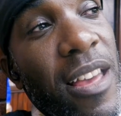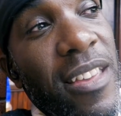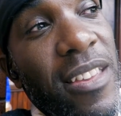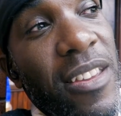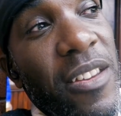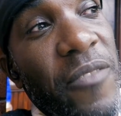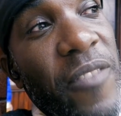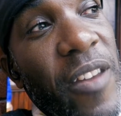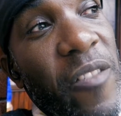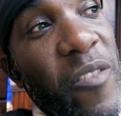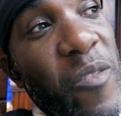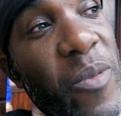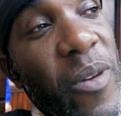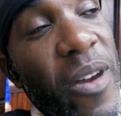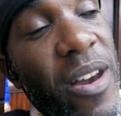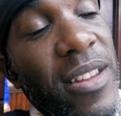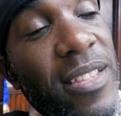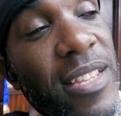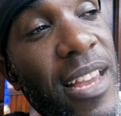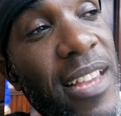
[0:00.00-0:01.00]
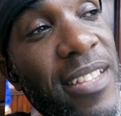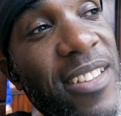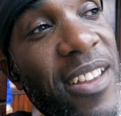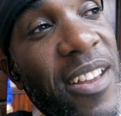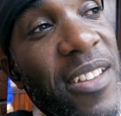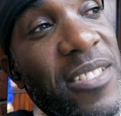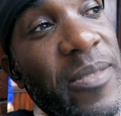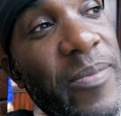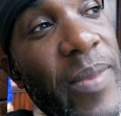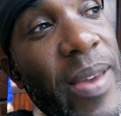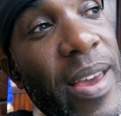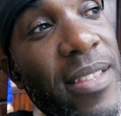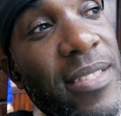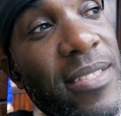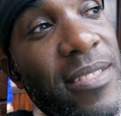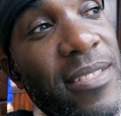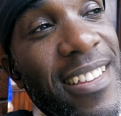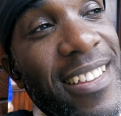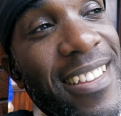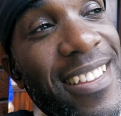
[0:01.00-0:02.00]
Your favorite part of the day is going to bed.
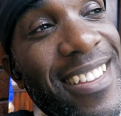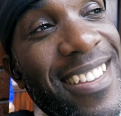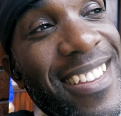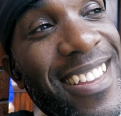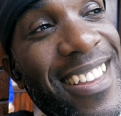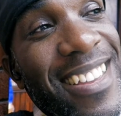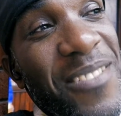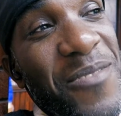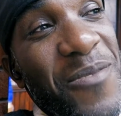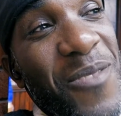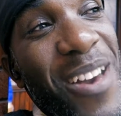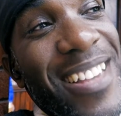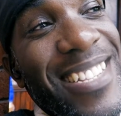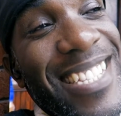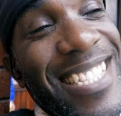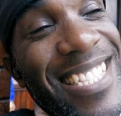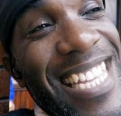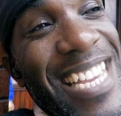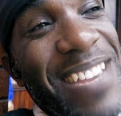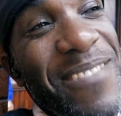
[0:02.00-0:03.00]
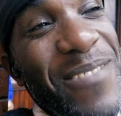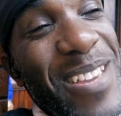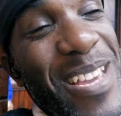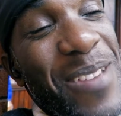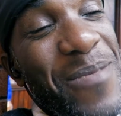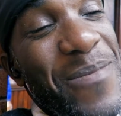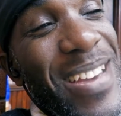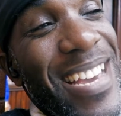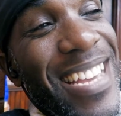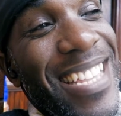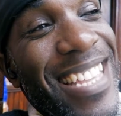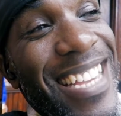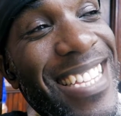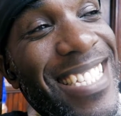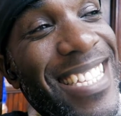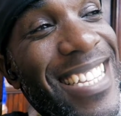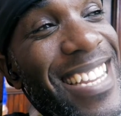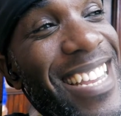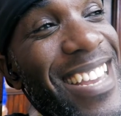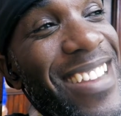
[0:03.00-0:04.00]
And the worst is leaving your bed.
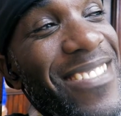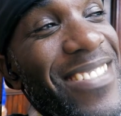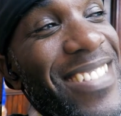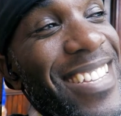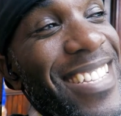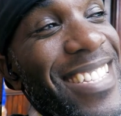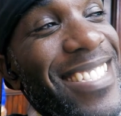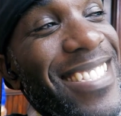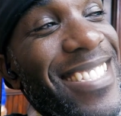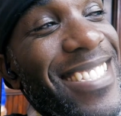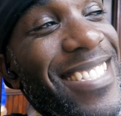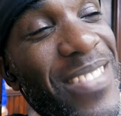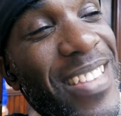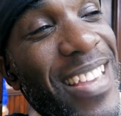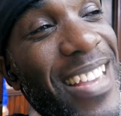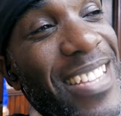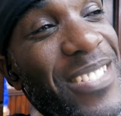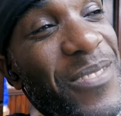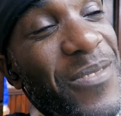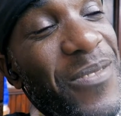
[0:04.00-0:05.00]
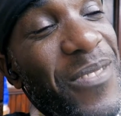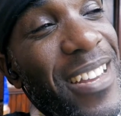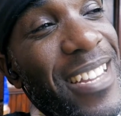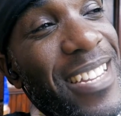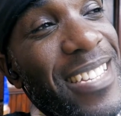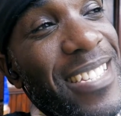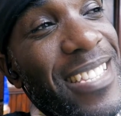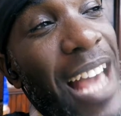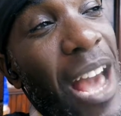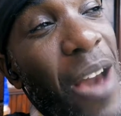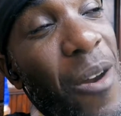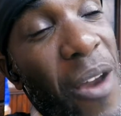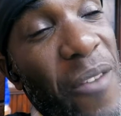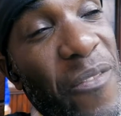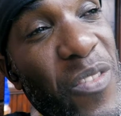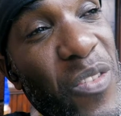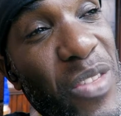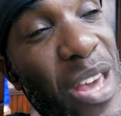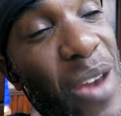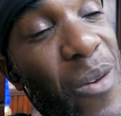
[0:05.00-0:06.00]
That's hilarious. That's funny. I
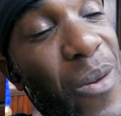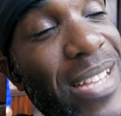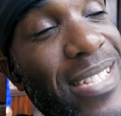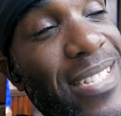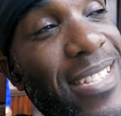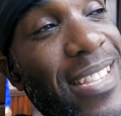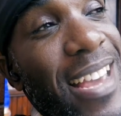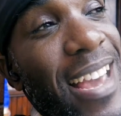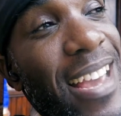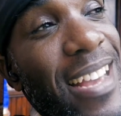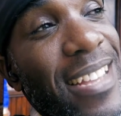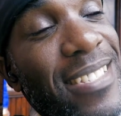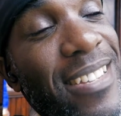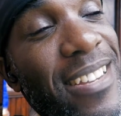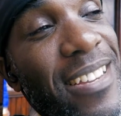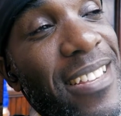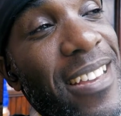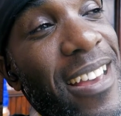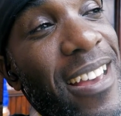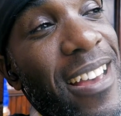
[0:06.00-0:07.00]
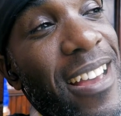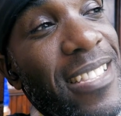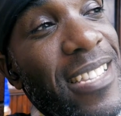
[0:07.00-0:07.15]
feel that way today, I tell you that.